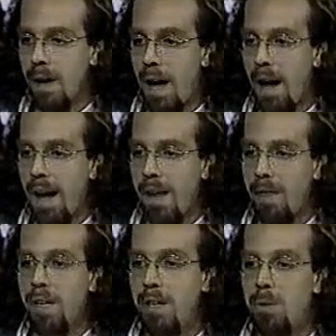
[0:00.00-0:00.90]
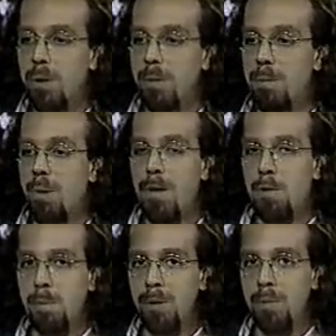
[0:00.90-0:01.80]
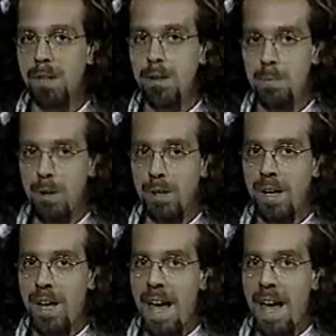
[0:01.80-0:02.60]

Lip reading: I think you could profitably read the book